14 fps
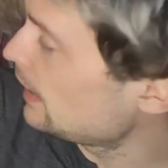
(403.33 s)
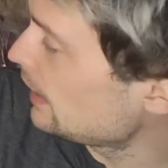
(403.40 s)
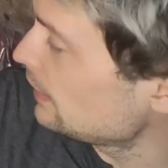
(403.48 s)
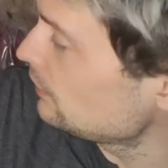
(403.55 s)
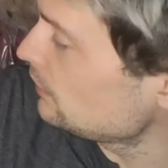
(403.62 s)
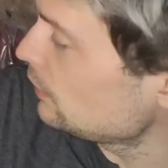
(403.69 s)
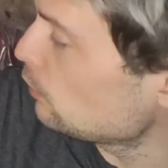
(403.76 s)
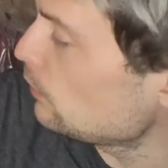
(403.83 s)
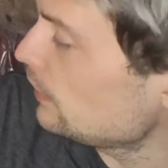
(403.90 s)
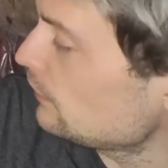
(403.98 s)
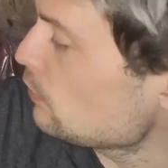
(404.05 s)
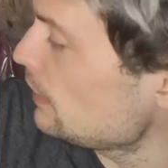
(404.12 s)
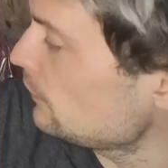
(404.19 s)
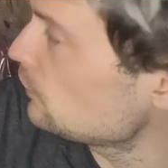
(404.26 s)
And you know what?
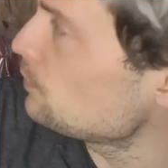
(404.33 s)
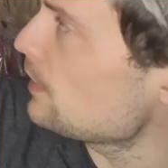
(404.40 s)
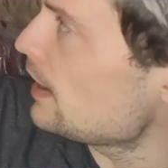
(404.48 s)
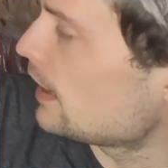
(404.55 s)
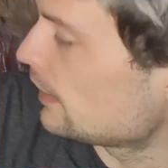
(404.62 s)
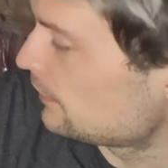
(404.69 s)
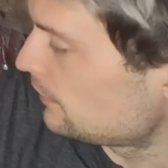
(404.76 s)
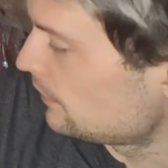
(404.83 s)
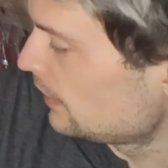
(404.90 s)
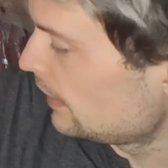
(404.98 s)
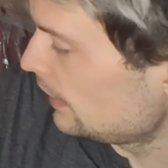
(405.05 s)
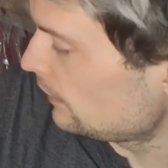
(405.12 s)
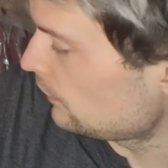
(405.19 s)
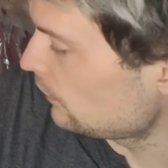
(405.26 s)
It's quite smart.
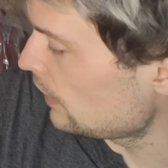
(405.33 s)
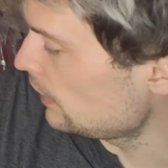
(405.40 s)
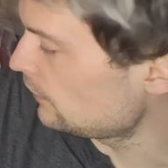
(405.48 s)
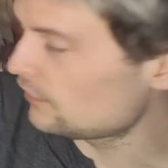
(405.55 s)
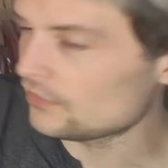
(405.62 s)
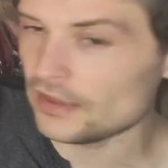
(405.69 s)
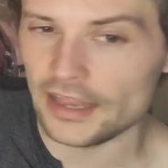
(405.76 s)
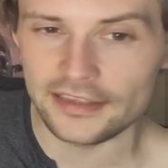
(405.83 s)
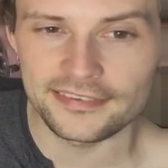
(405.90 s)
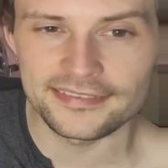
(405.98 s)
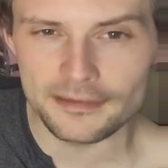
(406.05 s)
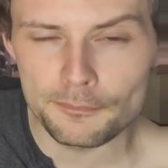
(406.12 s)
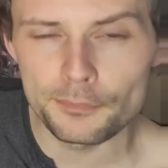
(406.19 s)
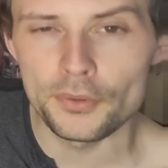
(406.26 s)
It's it's a
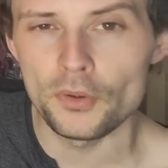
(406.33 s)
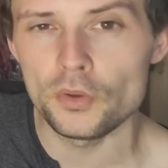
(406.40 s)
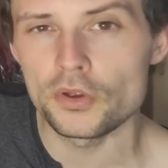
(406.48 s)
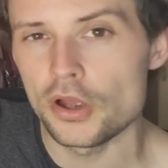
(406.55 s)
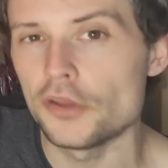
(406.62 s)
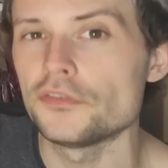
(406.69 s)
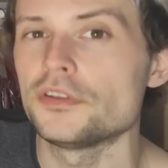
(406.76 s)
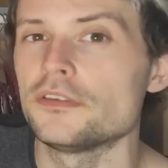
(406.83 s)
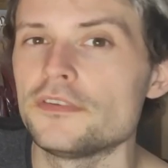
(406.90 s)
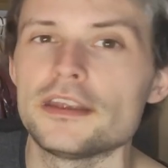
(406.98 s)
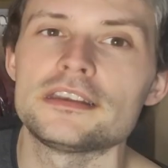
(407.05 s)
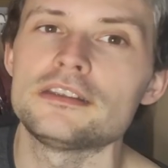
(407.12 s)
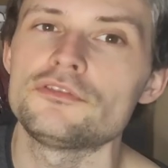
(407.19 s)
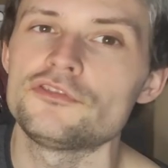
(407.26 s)
simple,
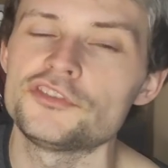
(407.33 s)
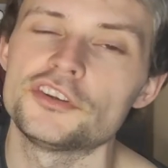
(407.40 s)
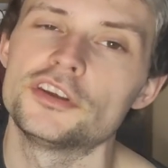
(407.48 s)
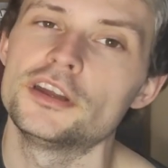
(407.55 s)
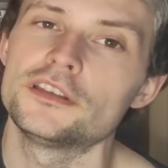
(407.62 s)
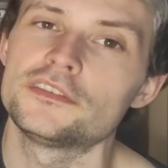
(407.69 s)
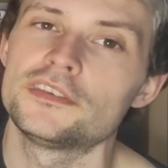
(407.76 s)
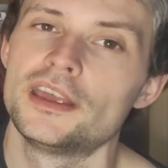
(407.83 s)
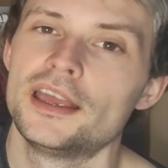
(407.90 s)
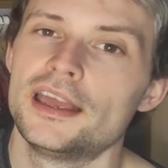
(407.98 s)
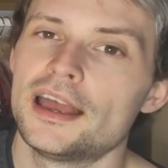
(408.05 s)
cost-effective shirt,